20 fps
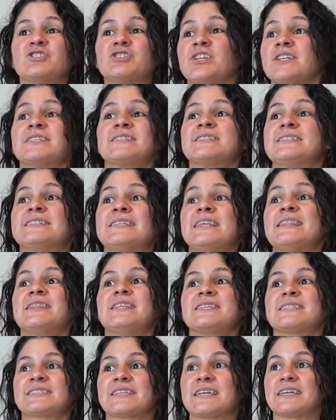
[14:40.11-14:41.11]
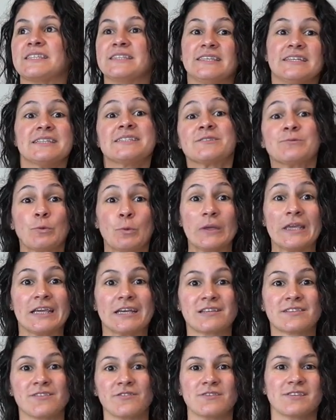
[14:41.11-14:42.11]
just did this like this
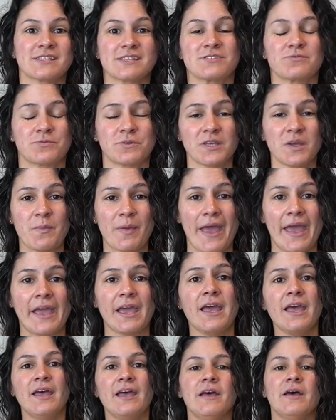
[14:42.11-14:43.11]
week. So this is really big.